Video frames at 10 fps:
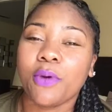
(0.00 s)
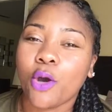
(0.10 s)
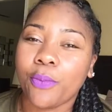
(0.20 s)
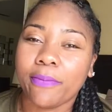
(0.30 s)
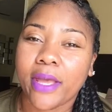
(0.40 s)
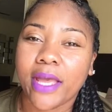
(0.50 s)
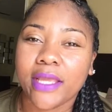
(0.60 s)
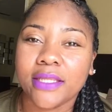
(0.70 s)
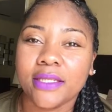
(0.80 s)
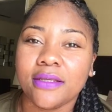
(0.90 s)
an open
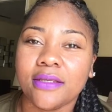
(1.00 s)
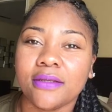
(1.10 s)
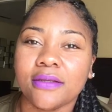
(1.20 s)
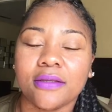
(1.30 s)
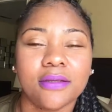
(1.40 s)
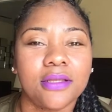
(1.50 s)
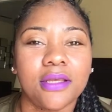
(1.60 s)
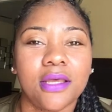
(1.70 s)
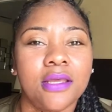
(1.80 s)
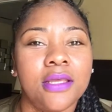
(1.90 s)
mind.
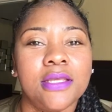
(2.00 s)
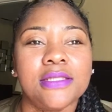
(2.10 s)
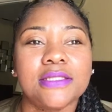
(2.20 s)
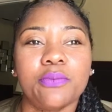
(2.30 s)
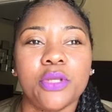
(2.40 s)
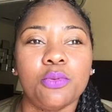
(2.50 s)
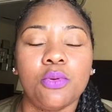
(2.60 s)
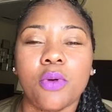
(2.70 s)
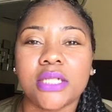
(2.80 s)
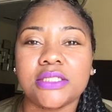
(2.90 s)
Some people
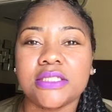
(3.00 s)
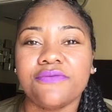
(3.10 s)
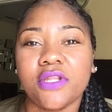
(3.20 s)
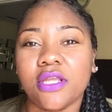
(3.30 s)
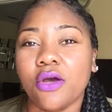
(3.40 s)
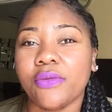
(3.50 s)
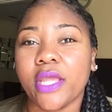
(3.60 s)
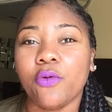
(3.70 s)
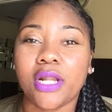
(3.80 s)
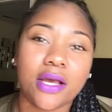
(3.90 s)
will watch this video and they
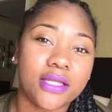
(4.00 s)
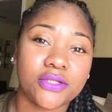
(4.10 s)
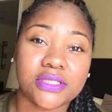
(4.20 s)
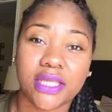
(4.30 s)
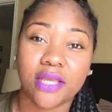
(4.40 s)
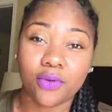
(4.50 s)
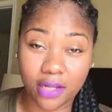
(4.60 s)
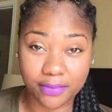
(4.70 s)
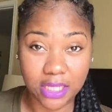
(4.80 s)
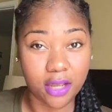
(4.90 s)
will not understand what
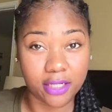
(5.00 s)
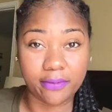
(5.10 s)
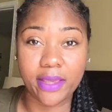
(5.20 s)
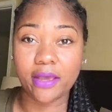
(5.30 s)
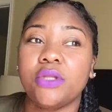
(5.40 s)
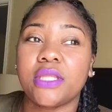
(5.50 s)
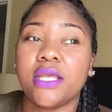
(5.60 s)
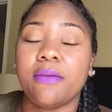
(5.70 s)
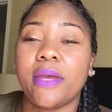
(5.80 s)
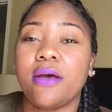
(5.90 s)
I'm talking about. One thing
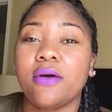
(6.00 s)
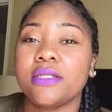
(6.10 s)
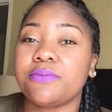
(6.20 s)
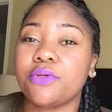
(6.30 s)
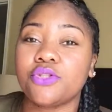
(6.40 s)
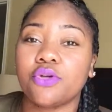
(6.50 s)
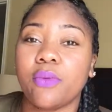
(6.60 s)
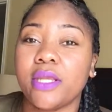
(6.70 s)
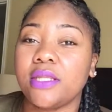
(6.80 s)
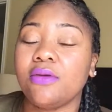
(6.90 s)
about a spiritual
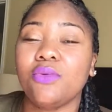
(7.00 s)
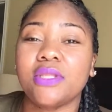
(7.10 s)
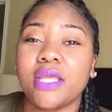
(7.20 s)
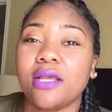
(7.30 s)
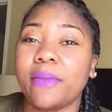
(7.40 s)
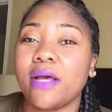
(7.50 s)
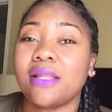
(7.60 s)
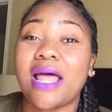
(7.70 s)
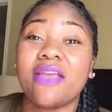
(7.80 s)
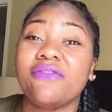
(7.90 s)
awakening, one thing about
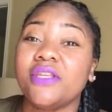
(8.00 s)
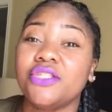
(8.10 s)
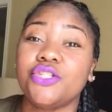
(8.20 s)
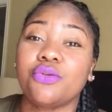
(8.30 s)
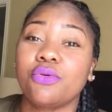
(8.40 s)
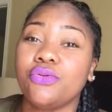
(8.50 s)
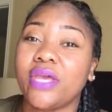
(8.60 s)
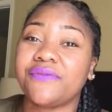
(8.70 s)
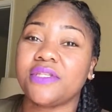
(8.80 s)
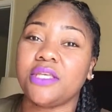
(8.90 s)
life in general, you
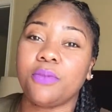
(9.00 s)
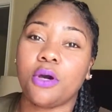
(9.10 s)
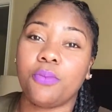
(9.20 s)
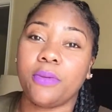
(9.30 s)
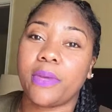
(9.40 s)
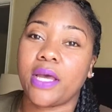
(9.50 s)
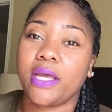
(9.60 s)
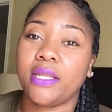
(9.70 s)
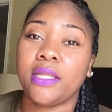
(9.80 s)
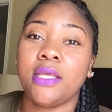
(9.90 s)
have to keep an open
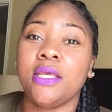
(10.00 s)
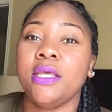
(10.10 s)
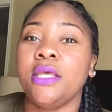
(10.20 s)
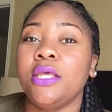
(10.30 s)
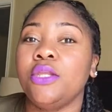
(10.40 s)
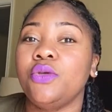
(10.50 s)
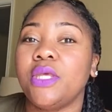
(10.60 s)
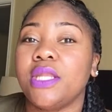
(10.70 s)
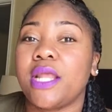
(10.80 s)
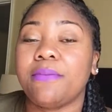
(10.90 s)
mind. You
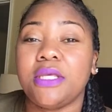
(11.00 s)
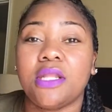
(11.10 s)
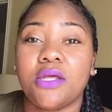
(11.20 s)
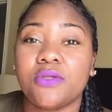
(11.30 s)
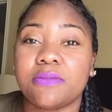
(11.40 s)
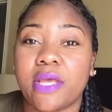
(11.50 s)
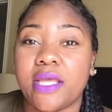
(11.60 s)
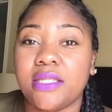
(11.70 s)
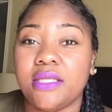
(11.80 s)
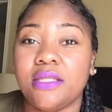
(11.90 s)
cannot be
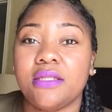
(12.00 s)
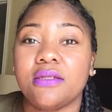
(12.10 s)
closed-minded,